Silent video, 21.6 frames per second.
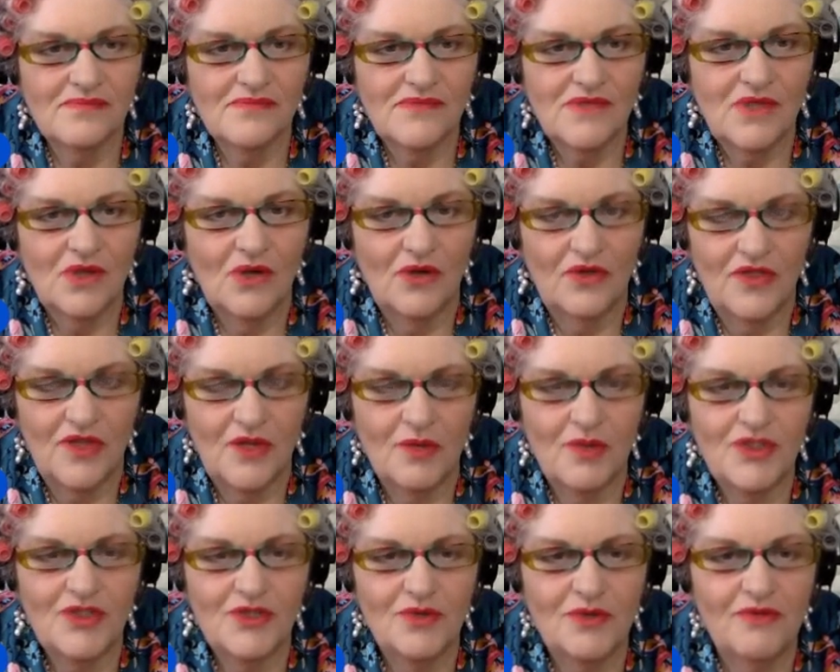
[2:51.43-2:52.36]
I think we're
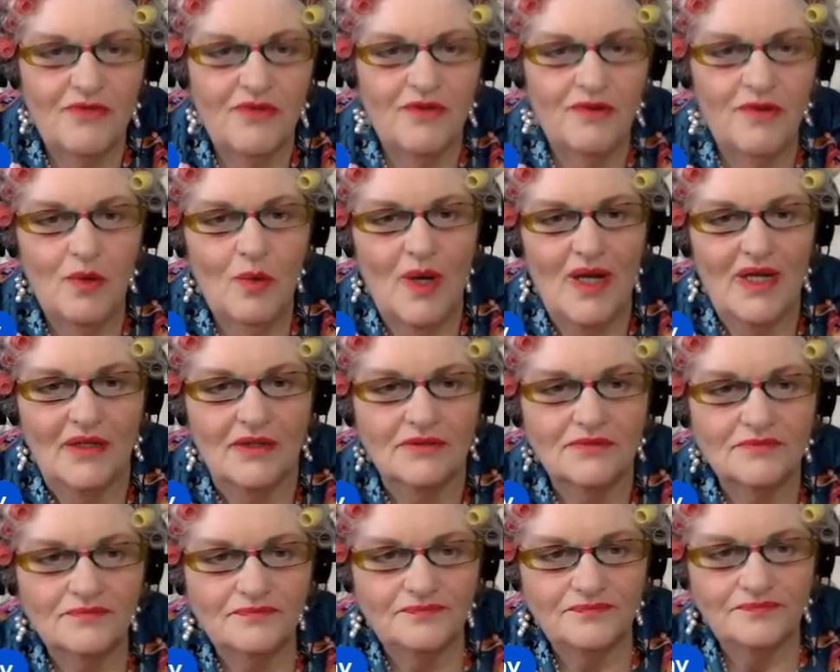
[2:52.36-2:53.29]
doing very well.
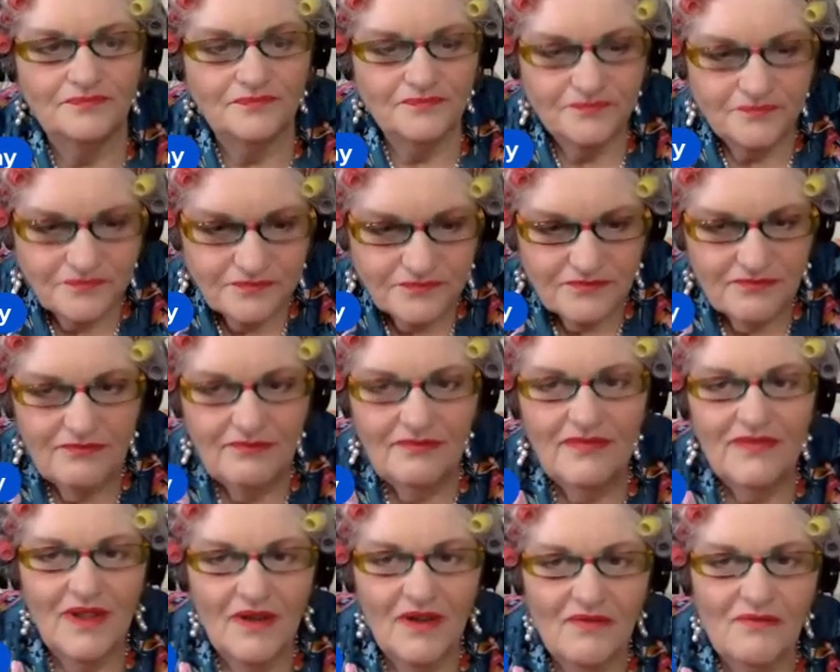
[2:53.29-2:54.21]

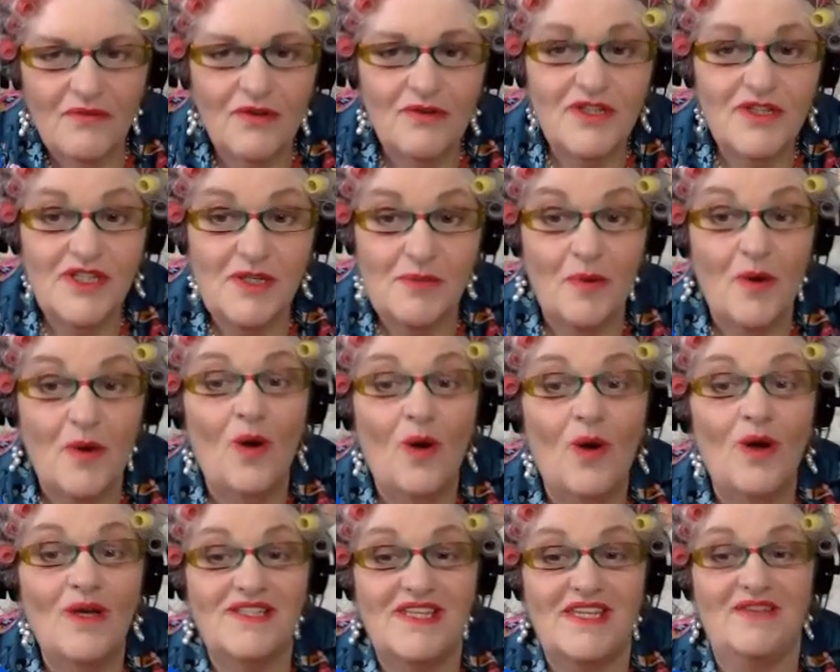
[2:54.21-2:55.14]
Very
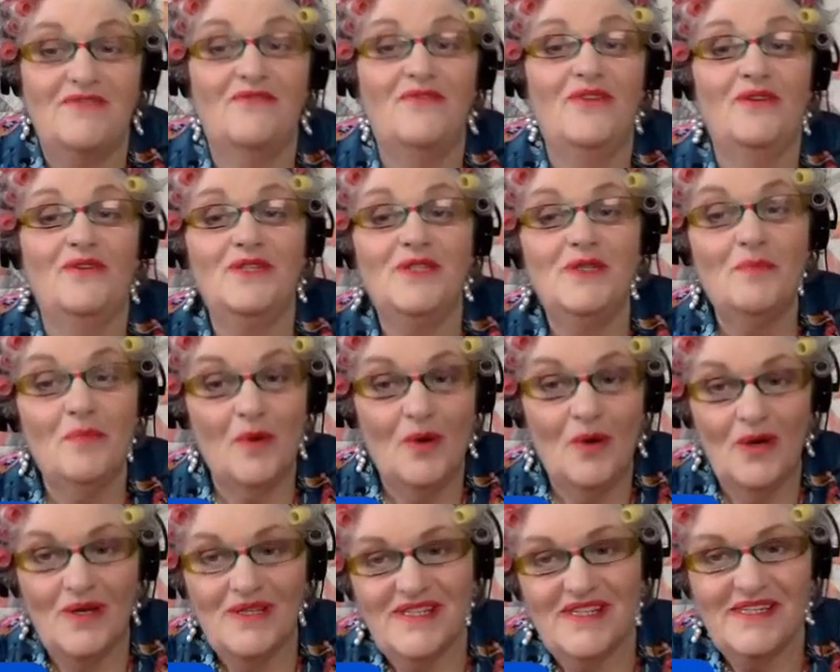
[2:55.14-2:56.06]
surprising. Very
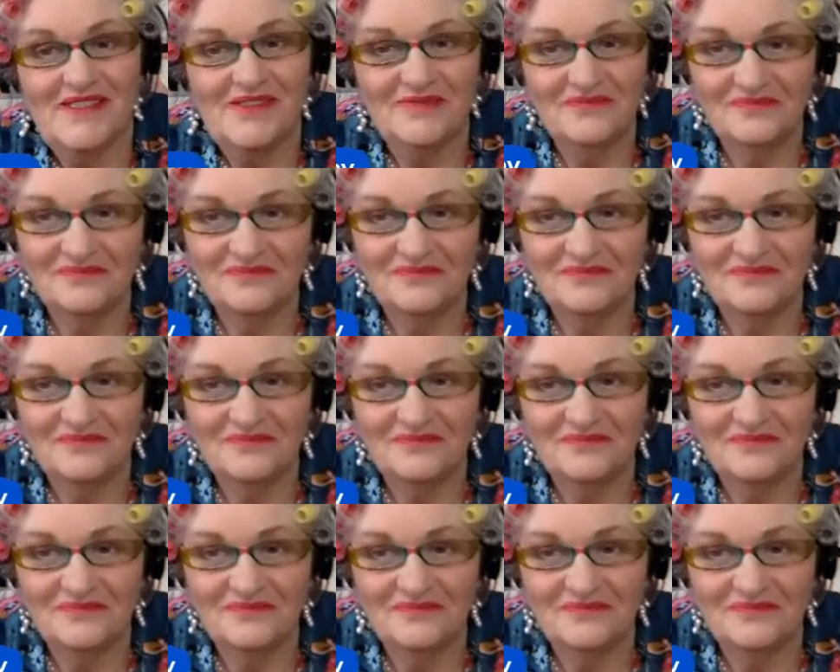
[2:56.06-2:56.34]
surprising.